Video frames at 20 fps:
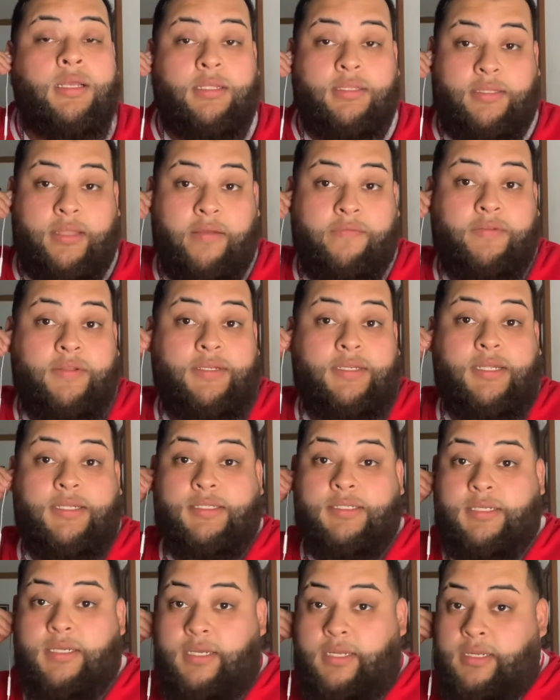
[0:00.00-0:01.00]
definitely does
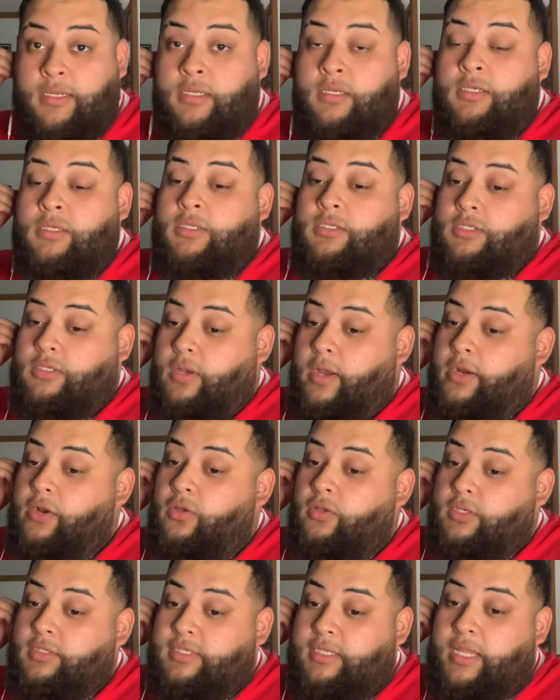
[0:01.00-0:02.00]
good. So I know
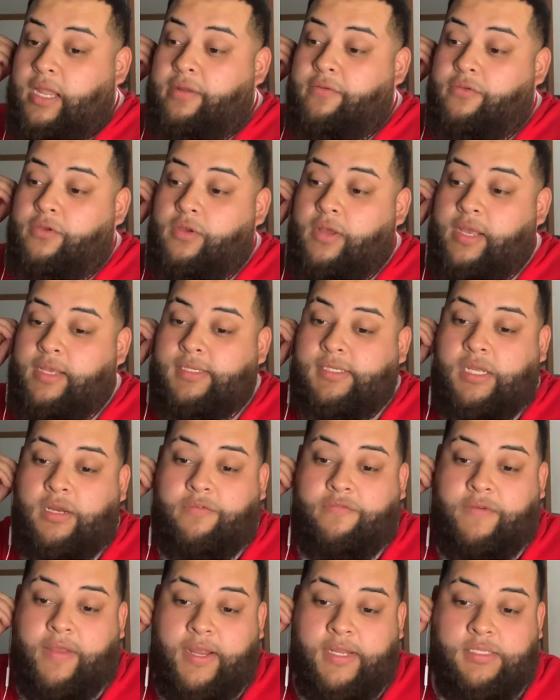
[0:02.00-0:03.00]
there's a lot of you guys that are
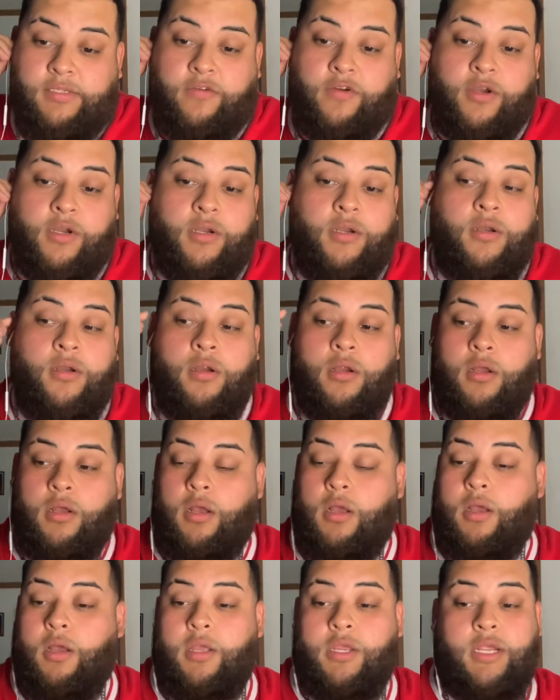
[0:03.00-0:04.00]
fans of her,
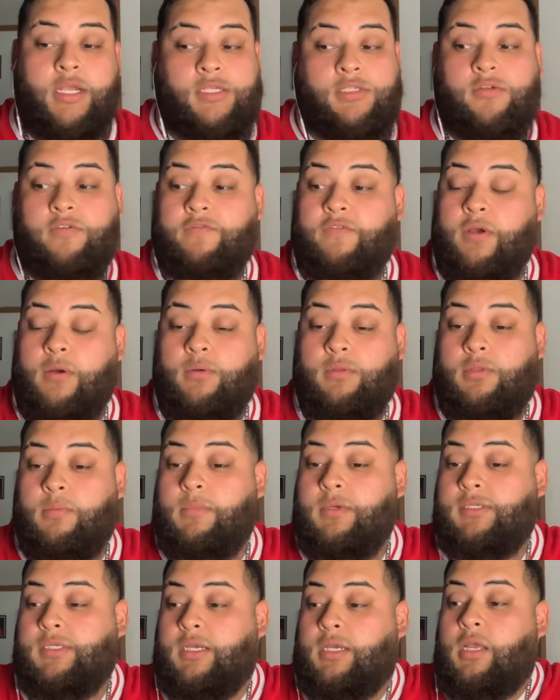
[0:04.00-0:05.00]
and you guys do fuck with the
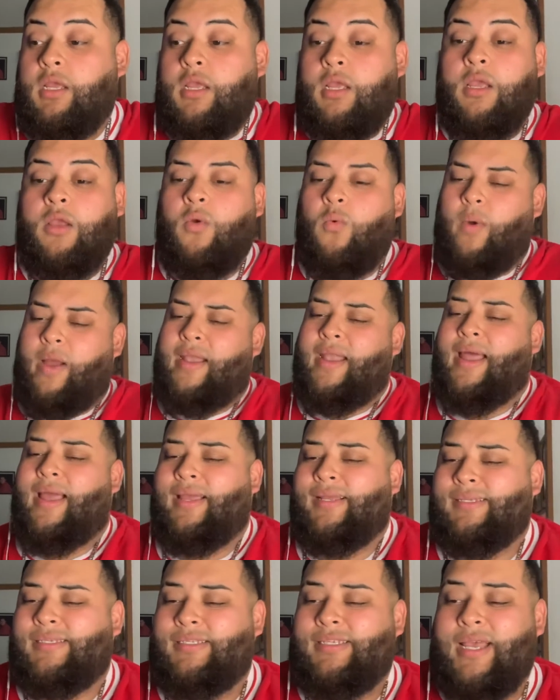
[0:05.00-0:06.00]
music. Why not?
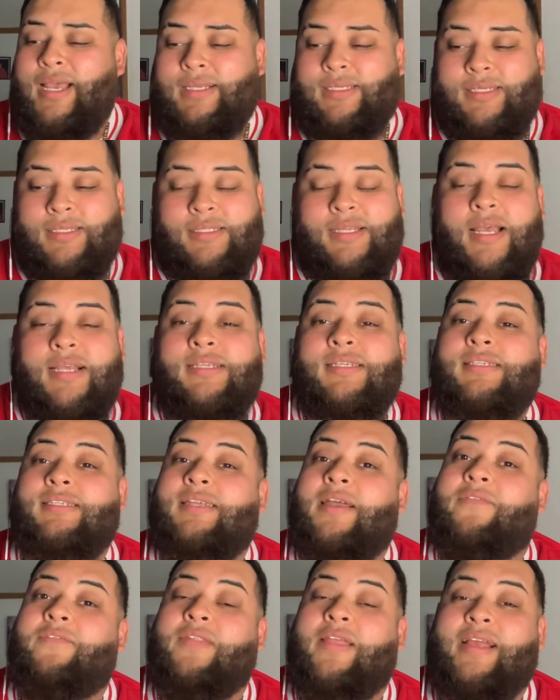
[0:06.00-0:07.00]
It's Texas. Texas,
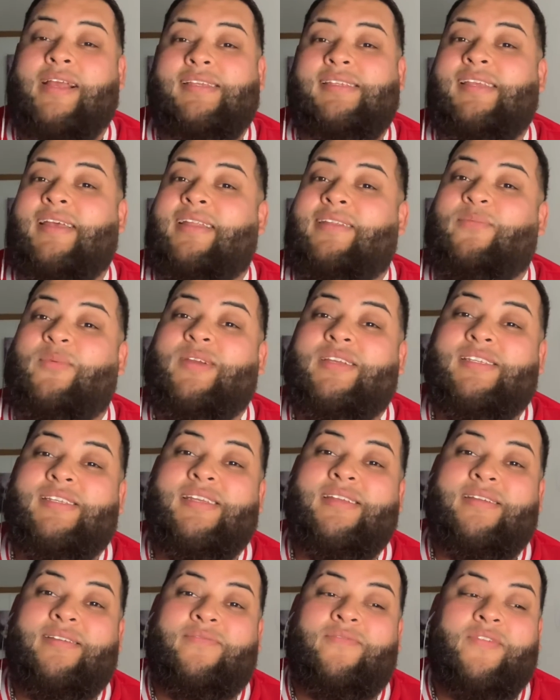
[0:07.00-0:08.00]
definitely, like I said,
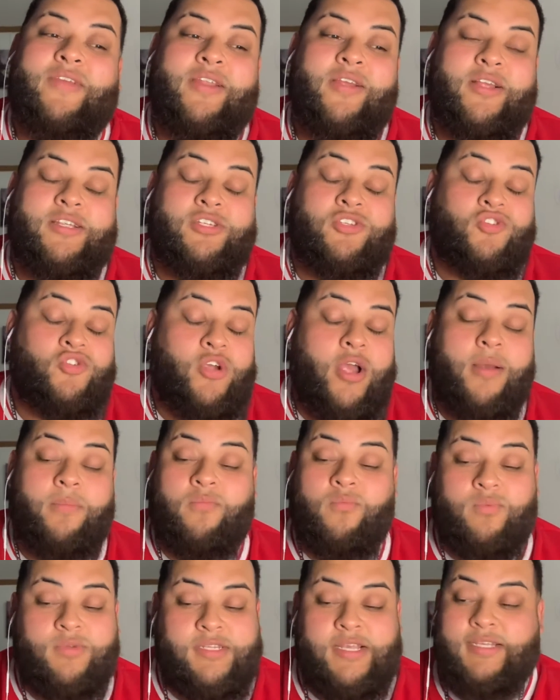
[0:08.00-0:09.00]
recent video I just dropped,
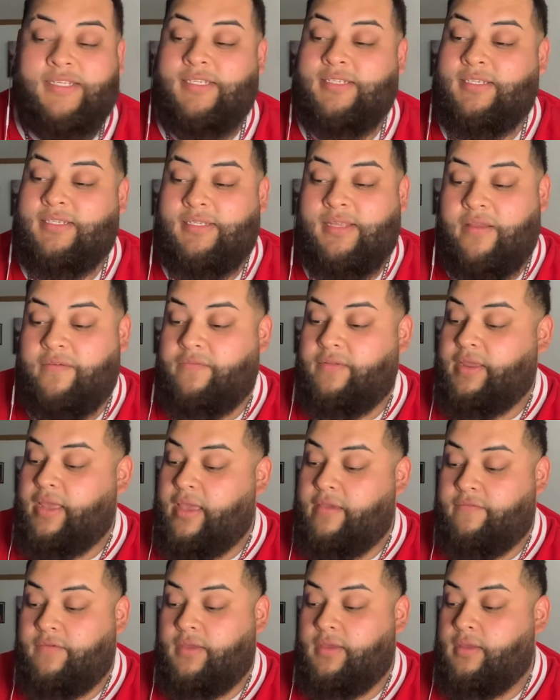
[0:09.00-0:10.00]
Texas is definitely
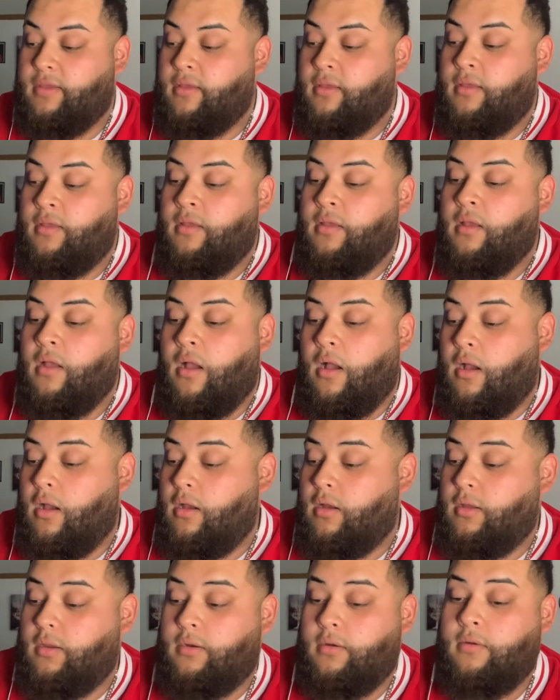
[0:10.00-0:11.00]
heavy
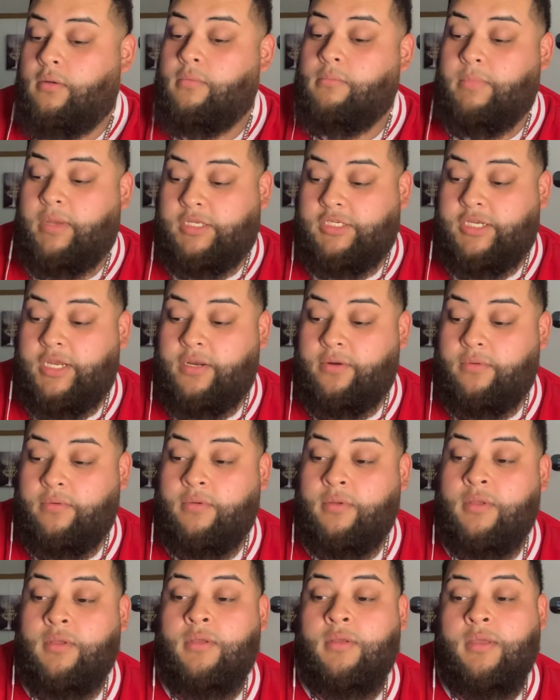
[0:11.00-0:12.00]
on my channel.
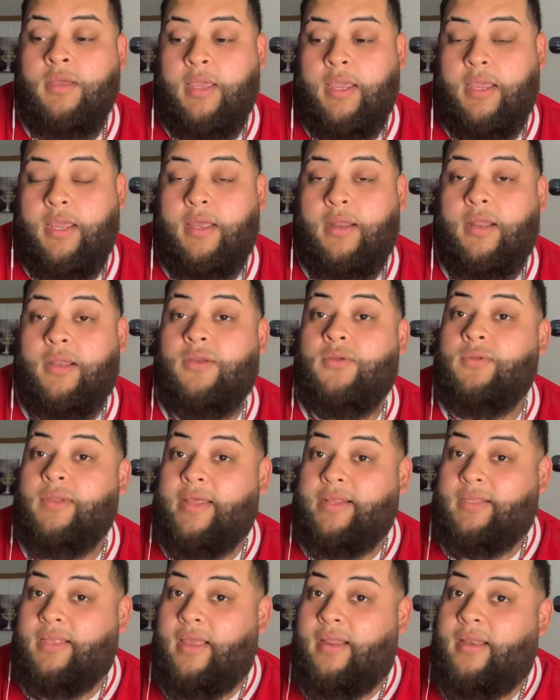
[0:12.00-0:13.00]
And I do
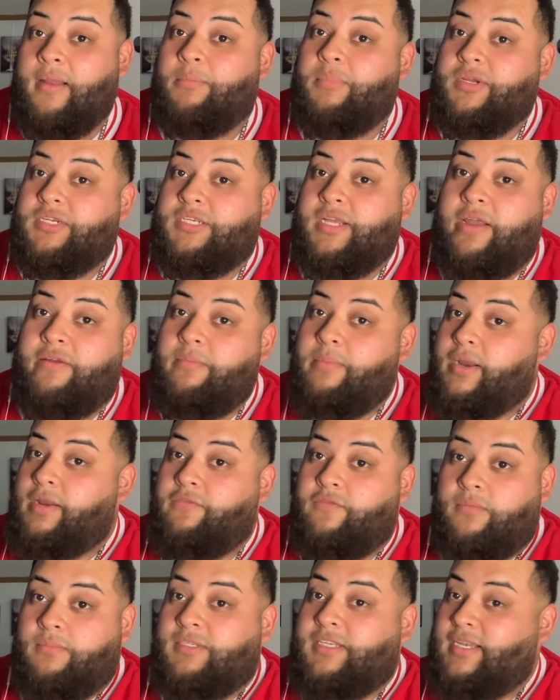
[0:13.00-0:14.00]
like that. And I appreciate everybody
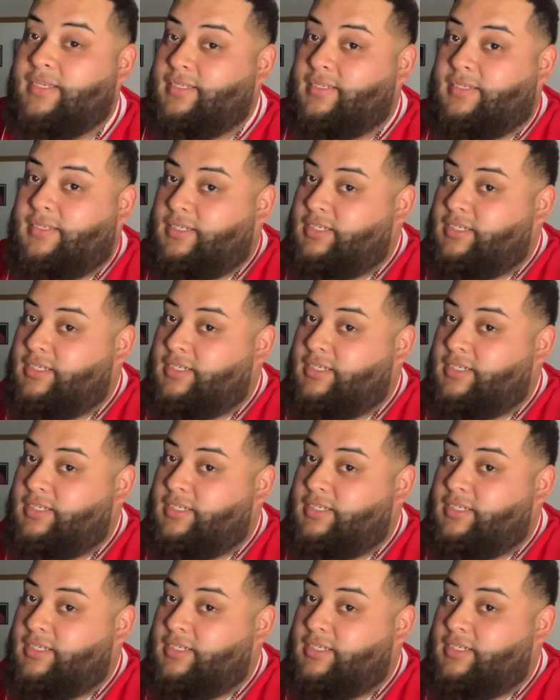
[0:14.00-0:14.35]
from Texas.